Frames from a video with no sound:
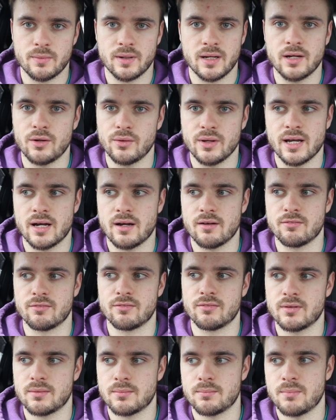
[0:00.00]
and I only
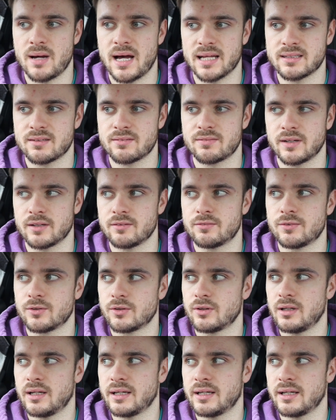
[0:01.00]
have Matt to thank for it.